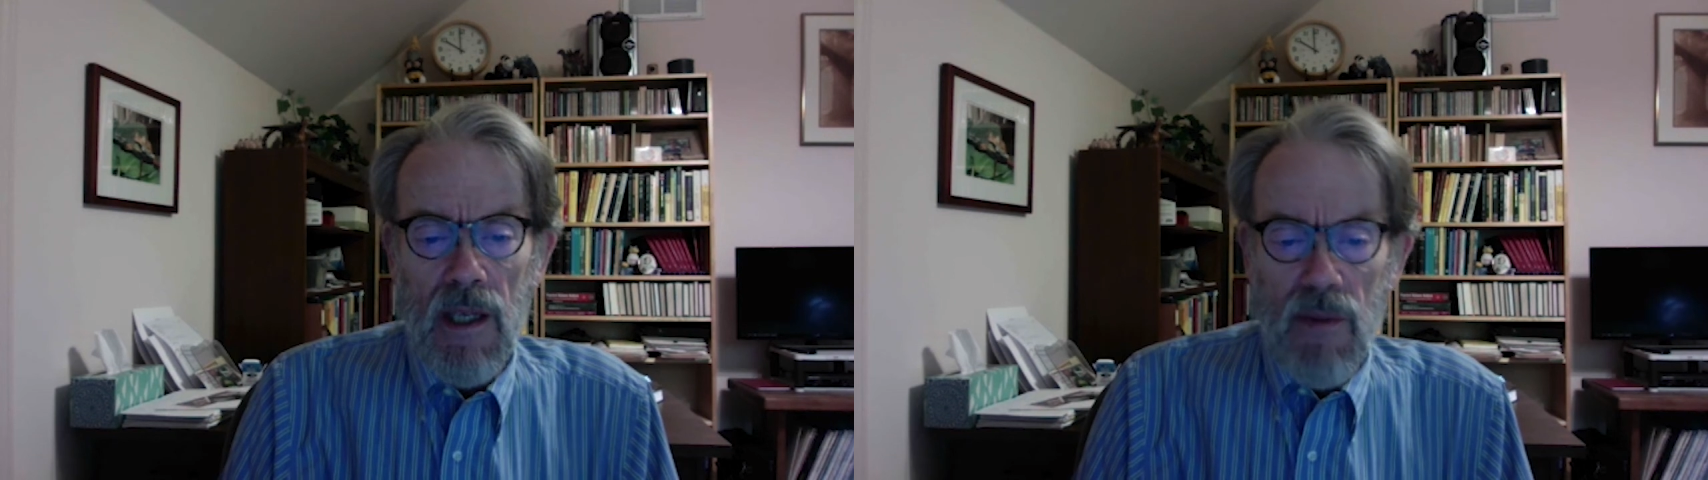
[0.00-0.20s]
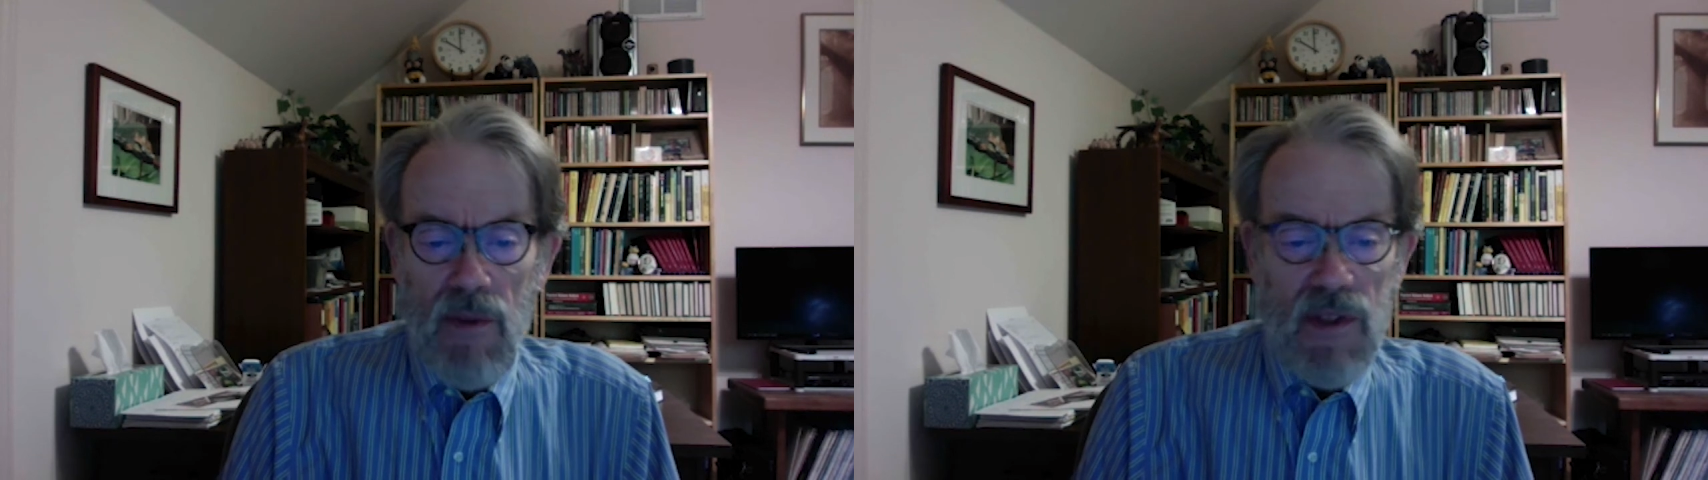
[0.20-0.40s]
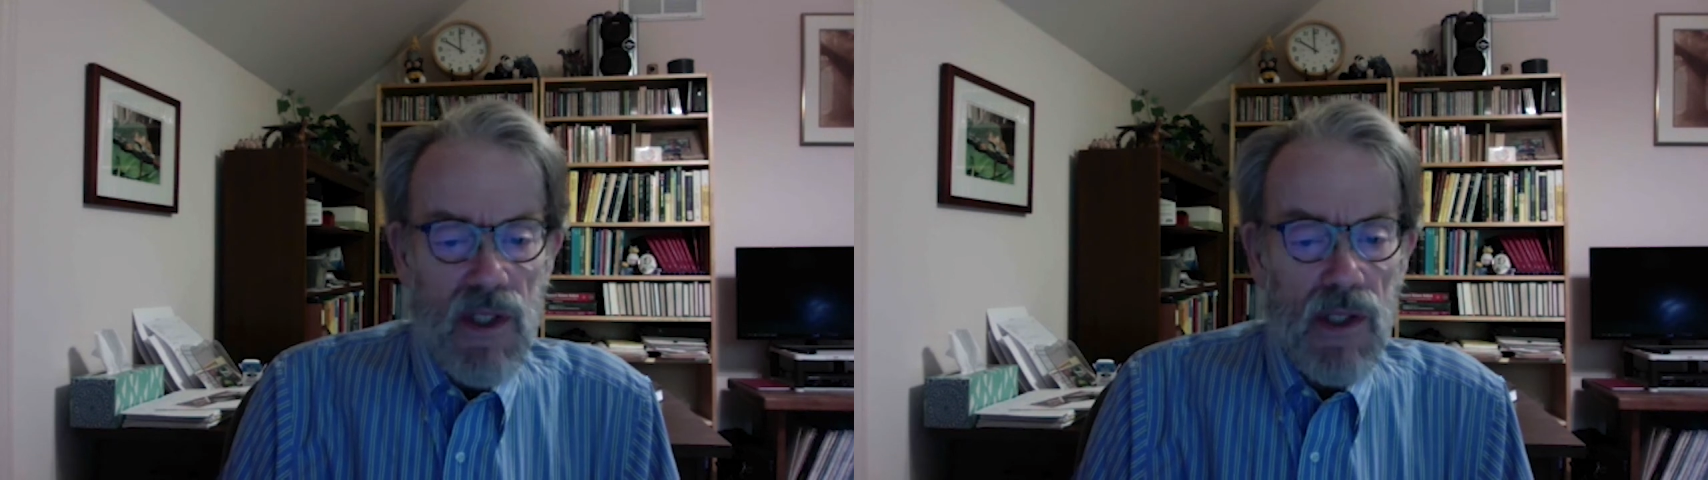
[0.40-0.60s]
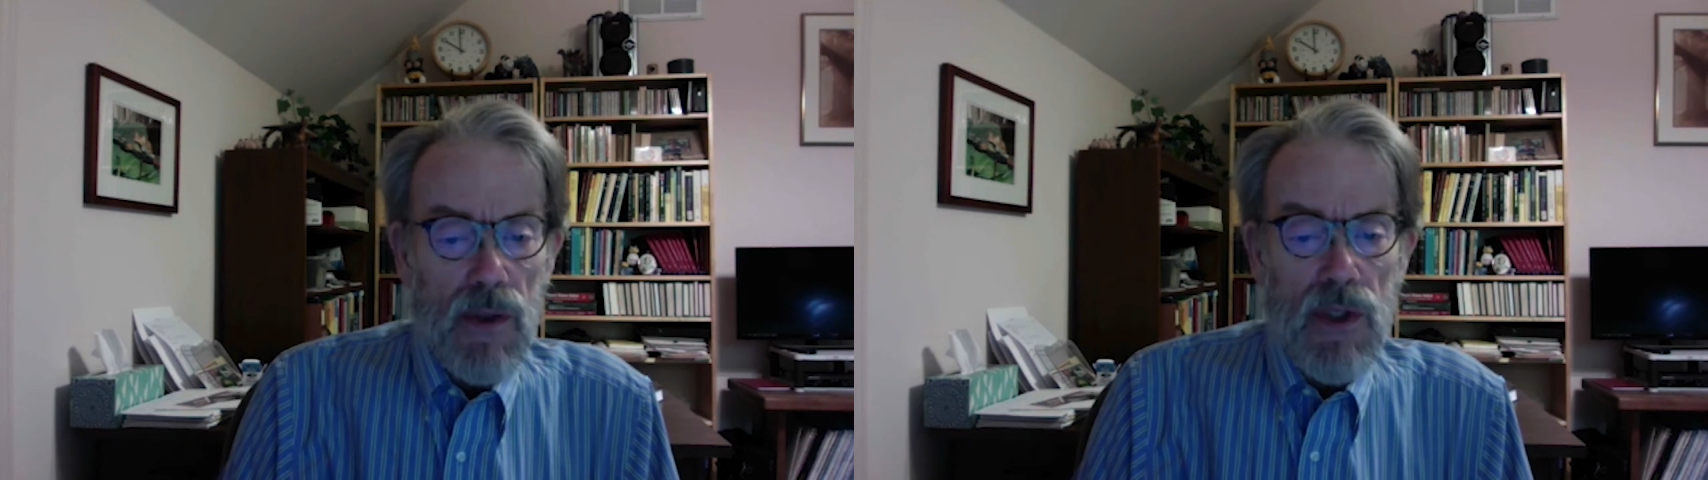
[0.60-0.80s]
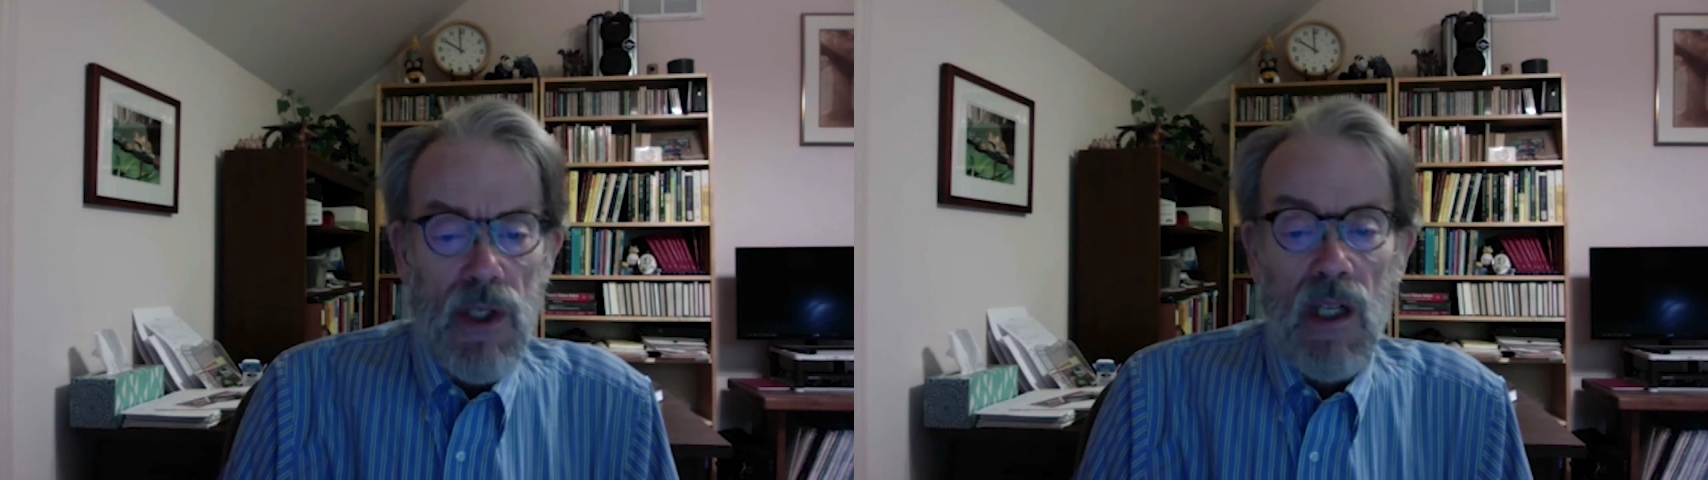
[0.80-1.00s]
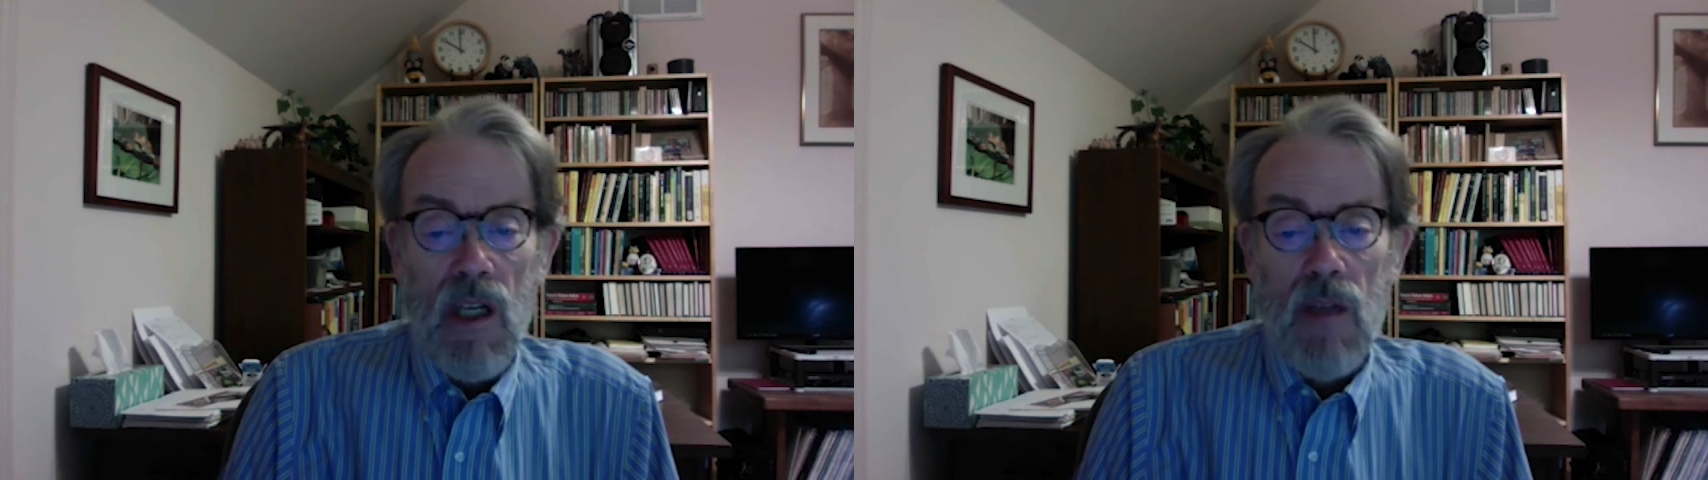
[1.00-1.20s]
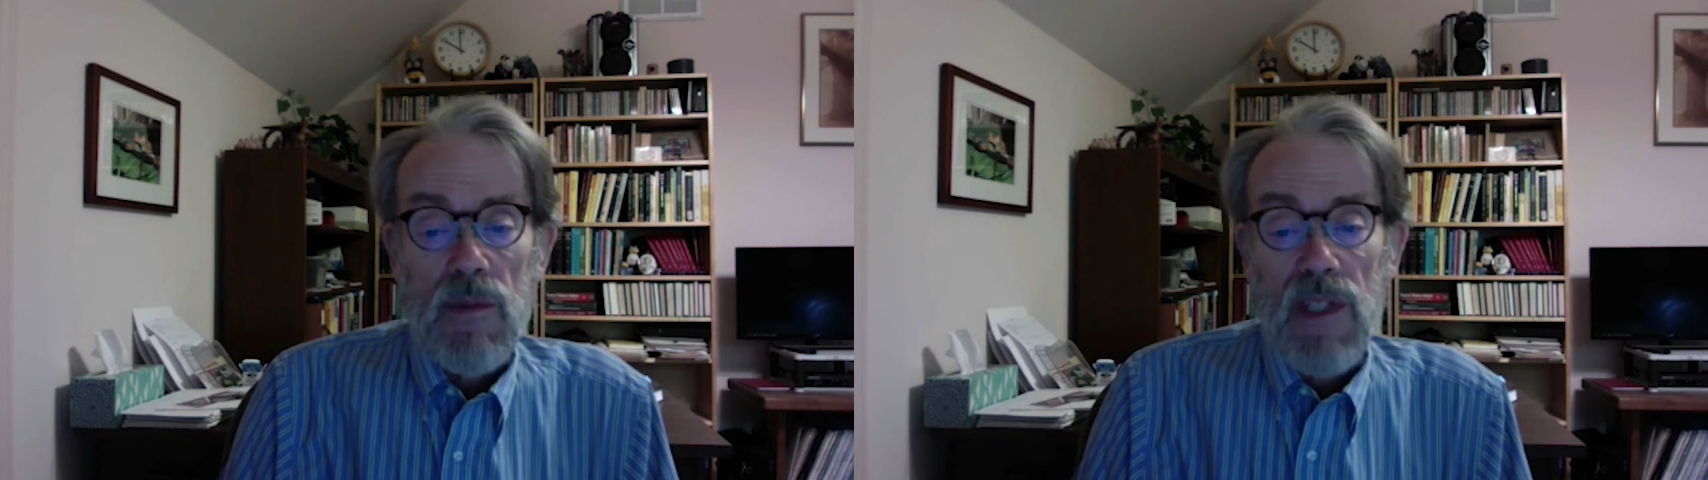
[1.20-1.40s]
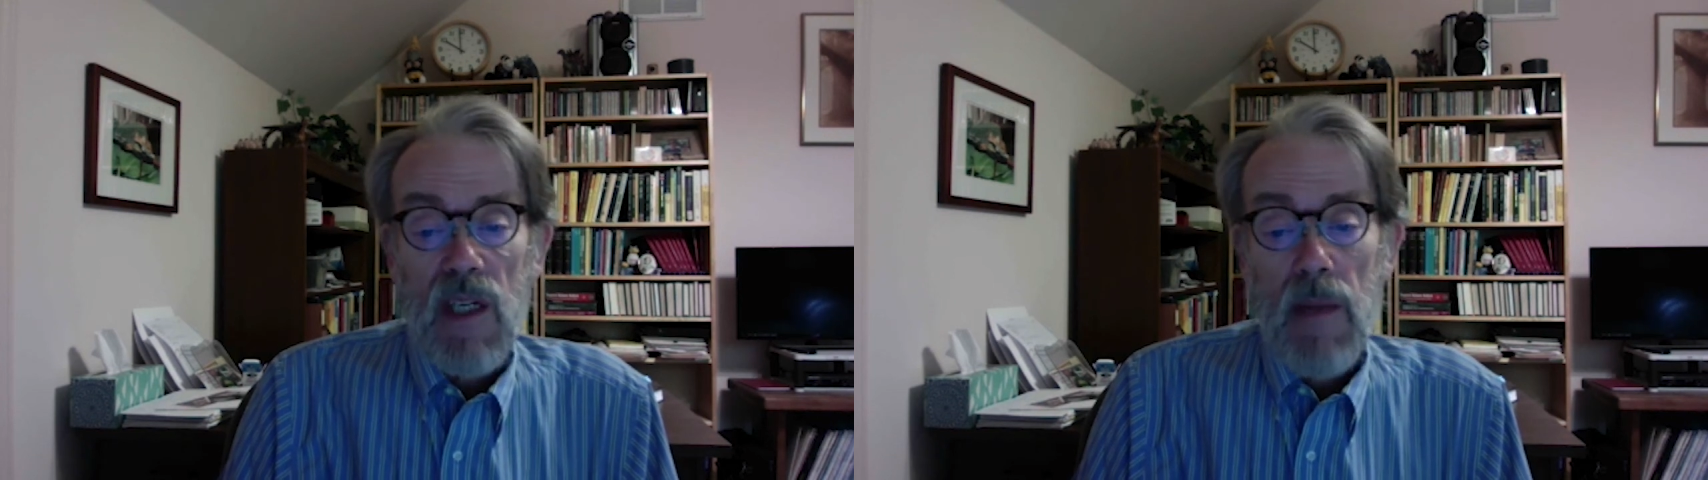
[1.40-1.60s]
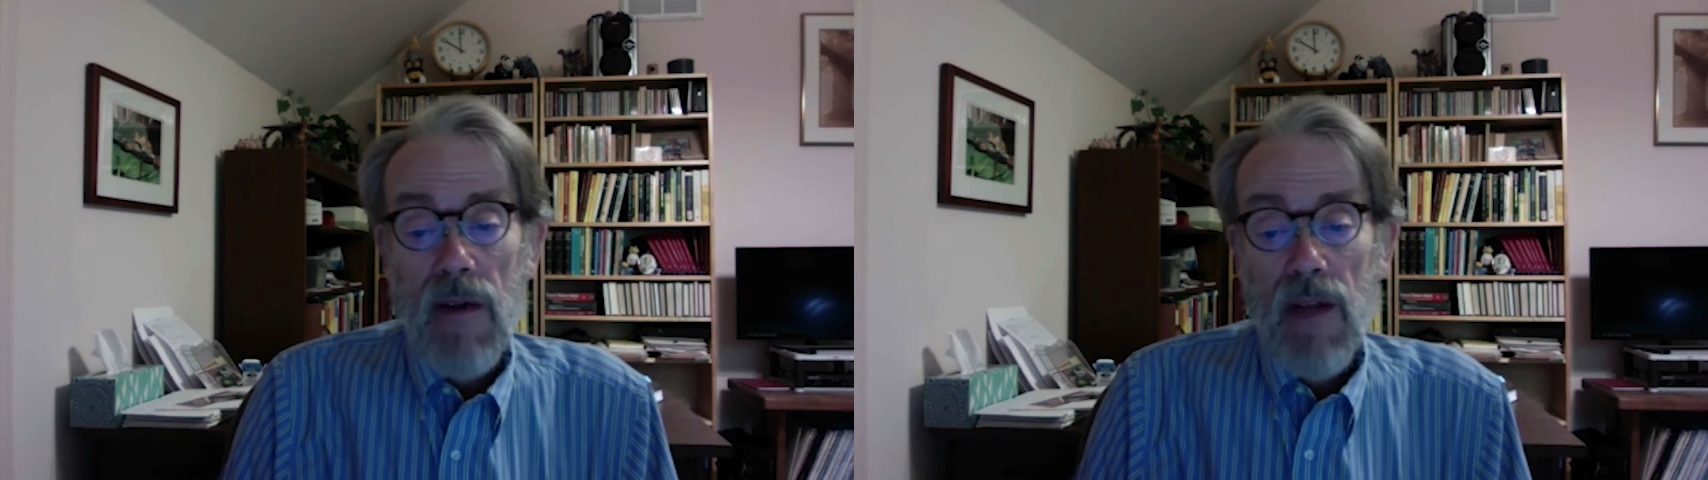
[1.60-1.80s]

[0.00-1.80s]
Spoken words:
This solution comes at about